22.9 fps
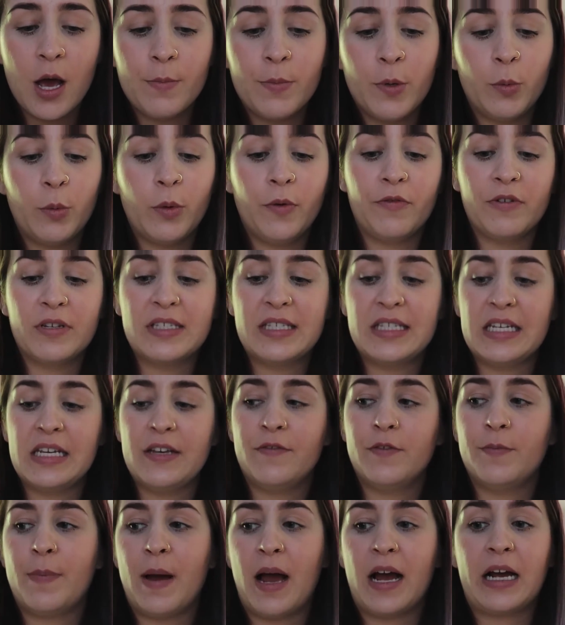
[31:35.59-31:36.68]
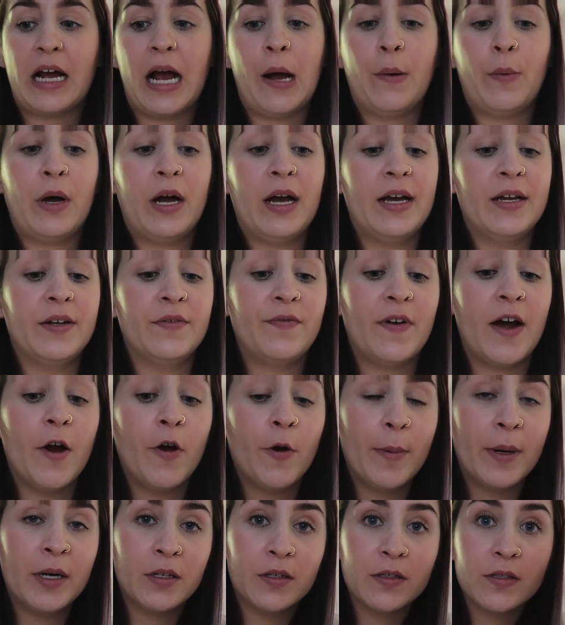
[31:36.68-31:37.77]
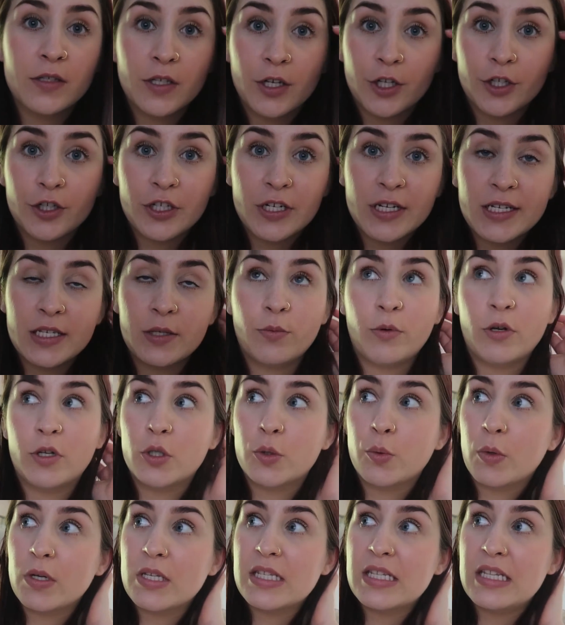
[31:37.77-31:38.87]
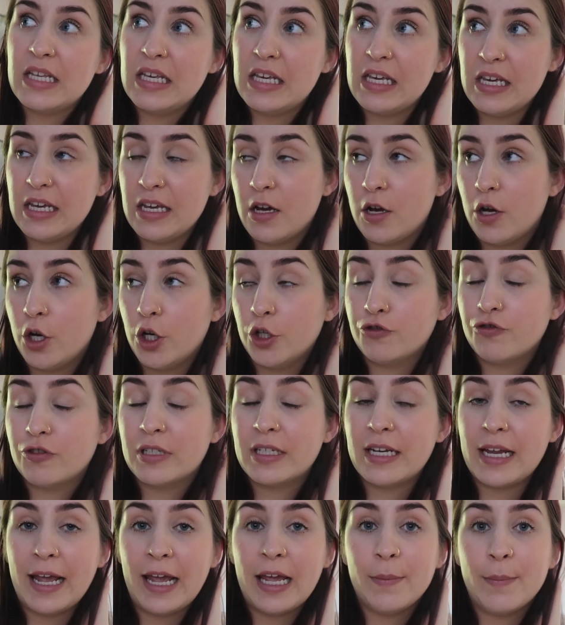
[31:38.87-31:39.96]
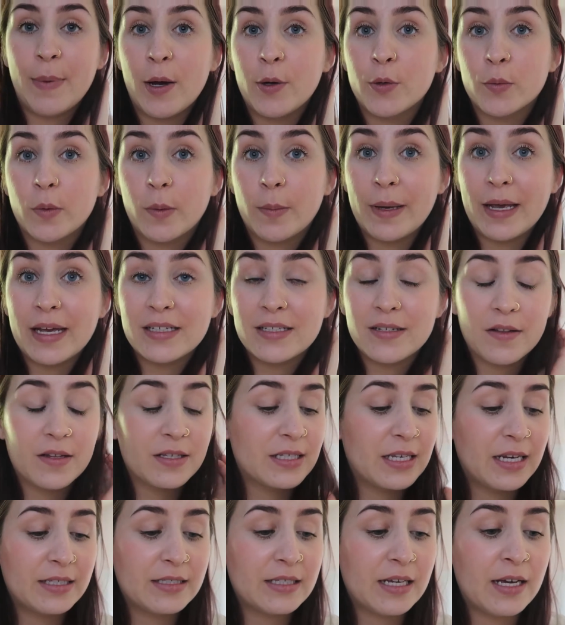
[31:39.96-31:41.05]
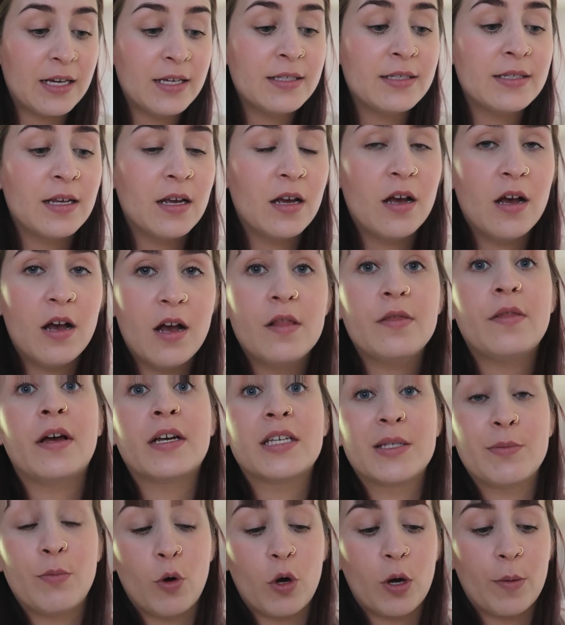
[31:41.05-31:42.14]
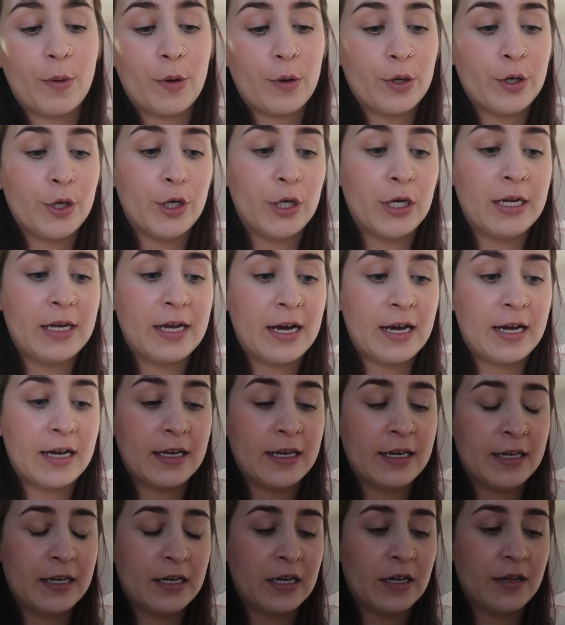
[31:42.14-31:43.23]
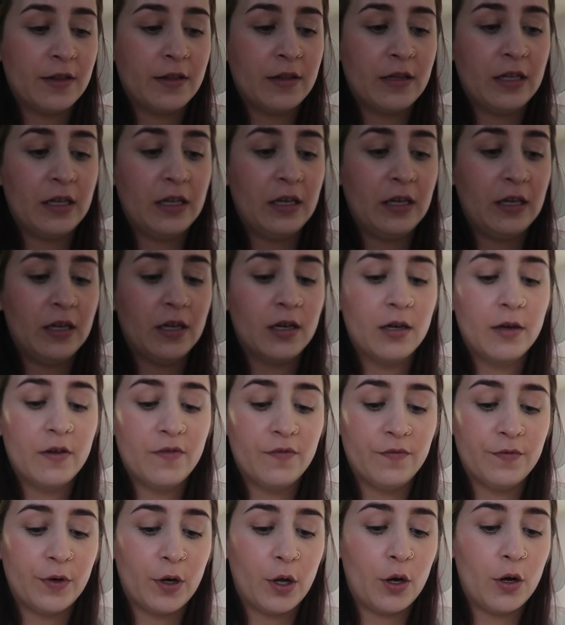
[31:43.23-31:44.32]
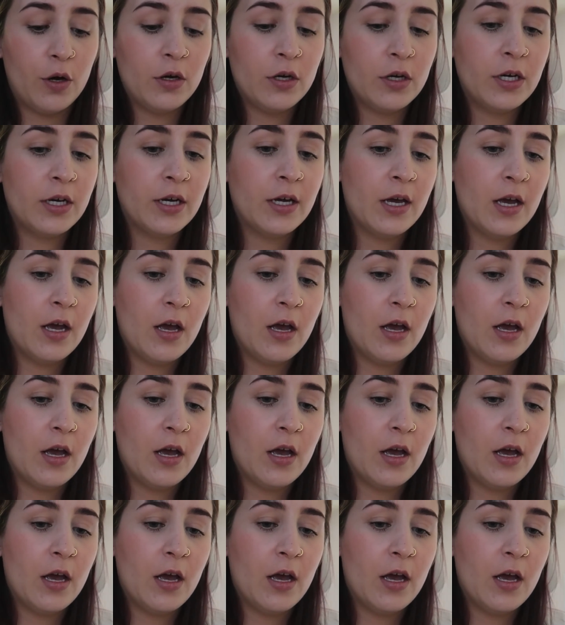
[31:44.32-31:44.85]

But we received back our environmental searches, which was the £180 we paid to the solicitors that I spoke about earlier in the vlog.